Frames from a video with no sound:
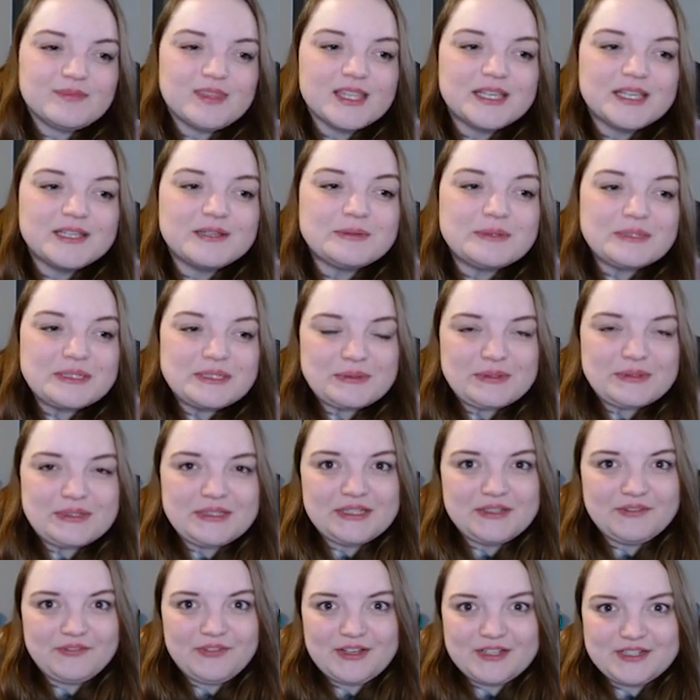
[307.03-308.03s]
it was
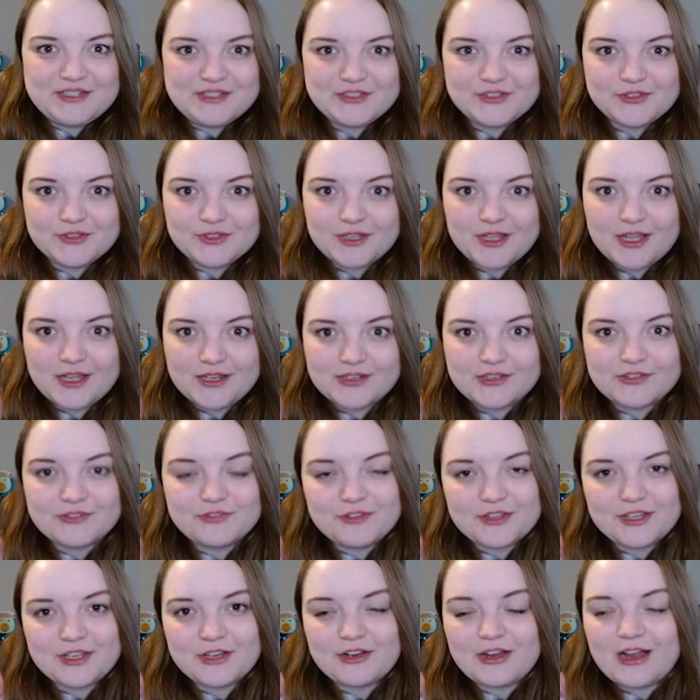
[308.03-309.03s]
really fun to kind of
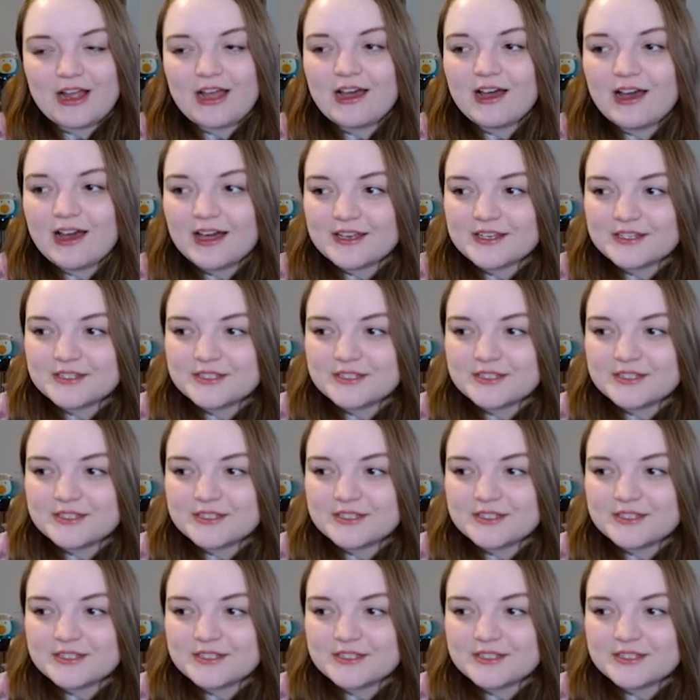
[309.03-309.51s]
figure out how to